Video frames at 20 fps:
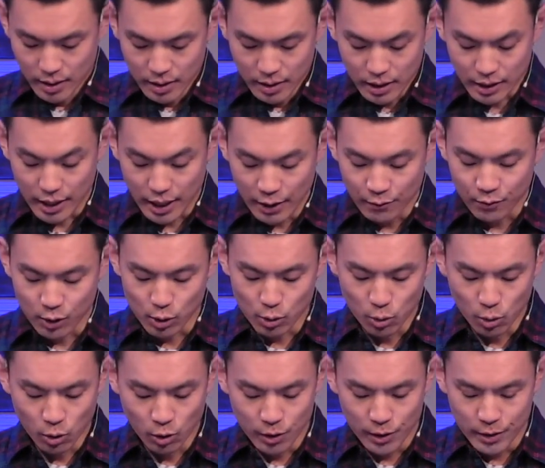Again, the
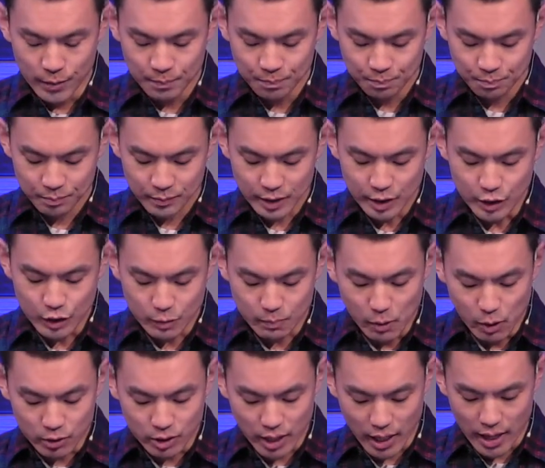Lord, he
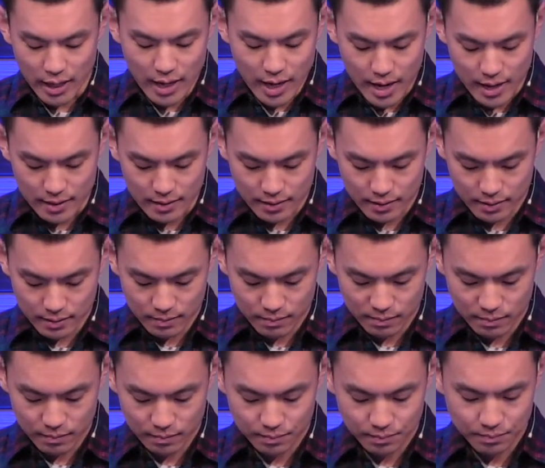spoke to Ahaz.
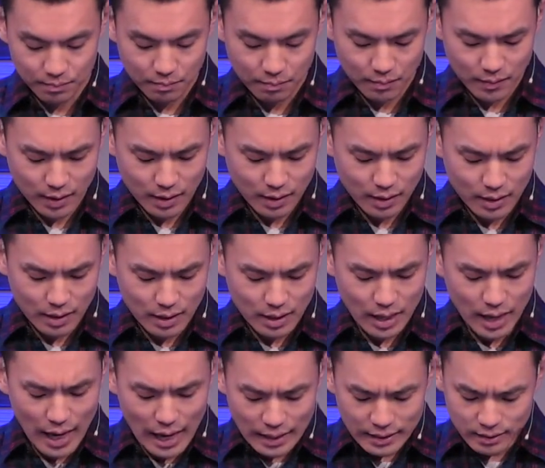
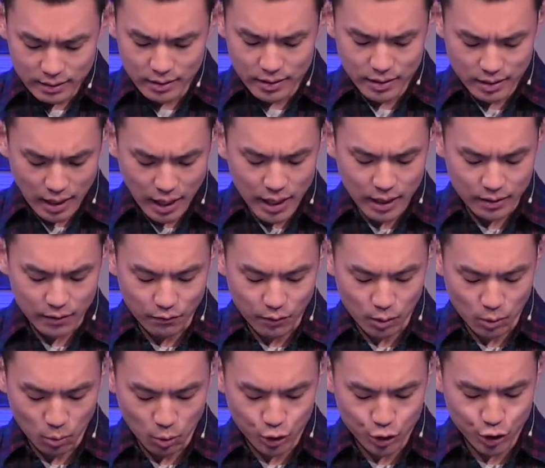Ask a sign of the
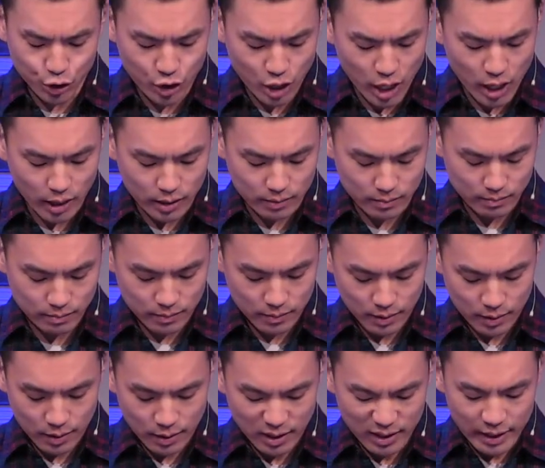Lord your God.
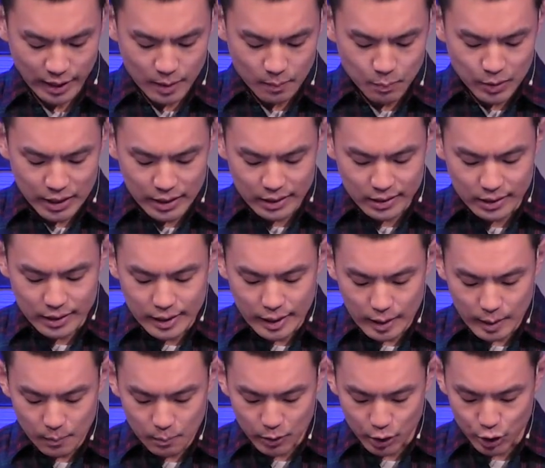Let it be as
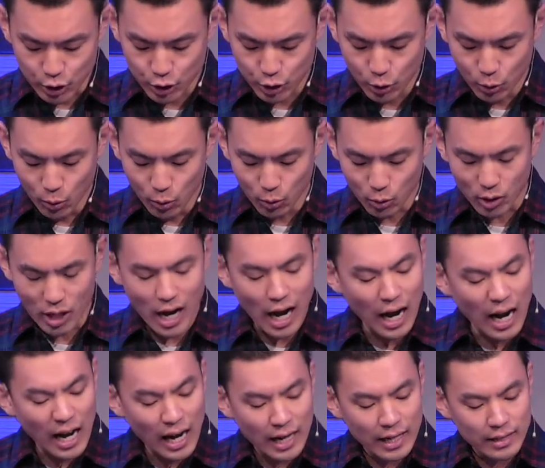deep as Sheol or
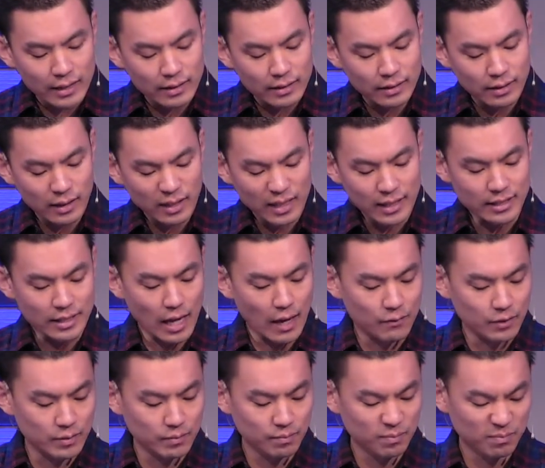high as
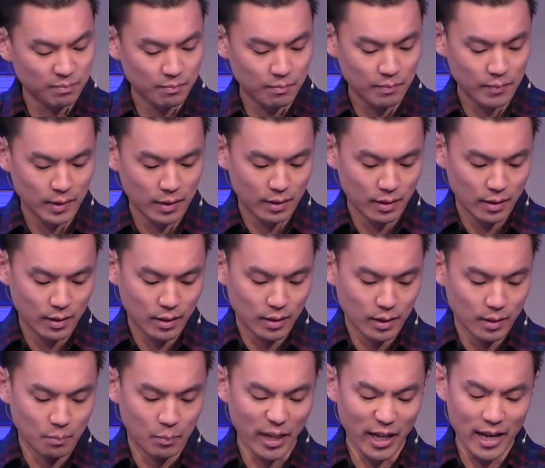heaven.
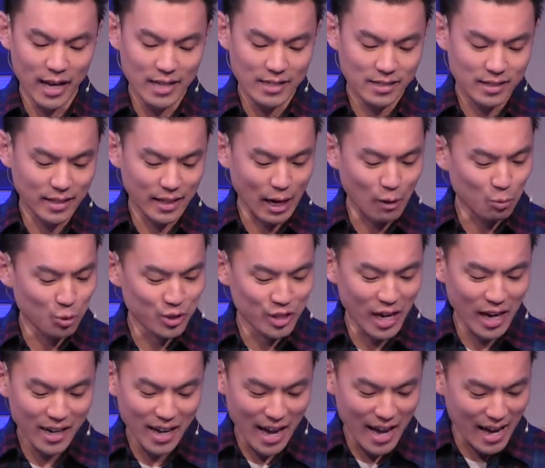But Ahaz said, I will
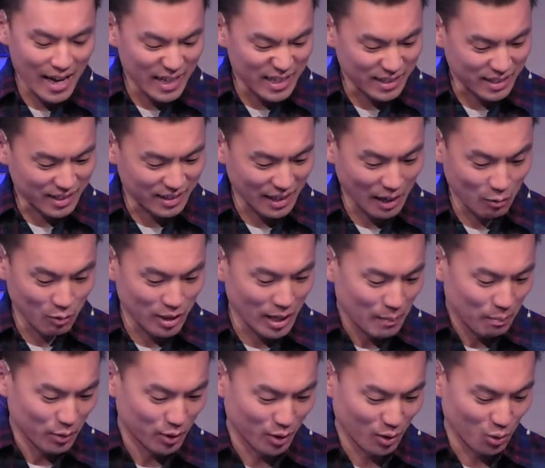not ask, and I will
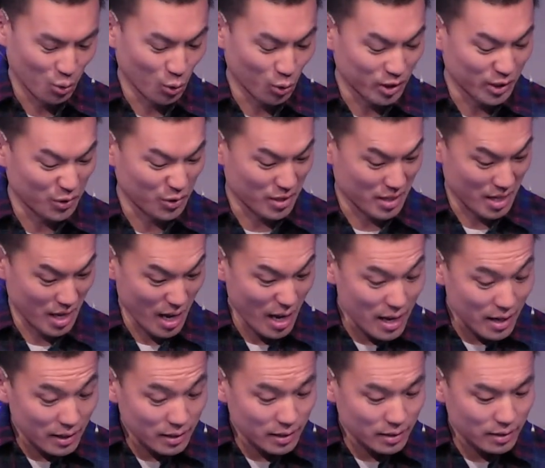not put the Lord to the
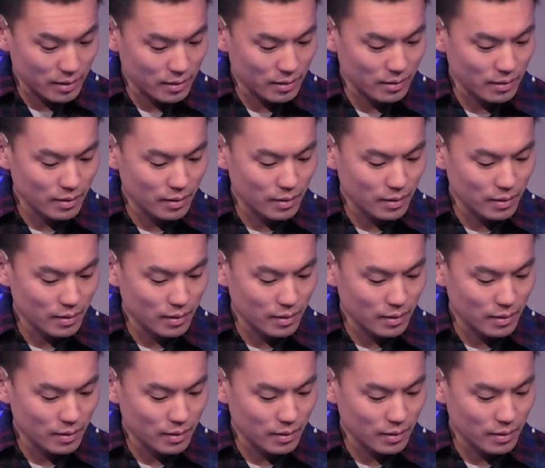test.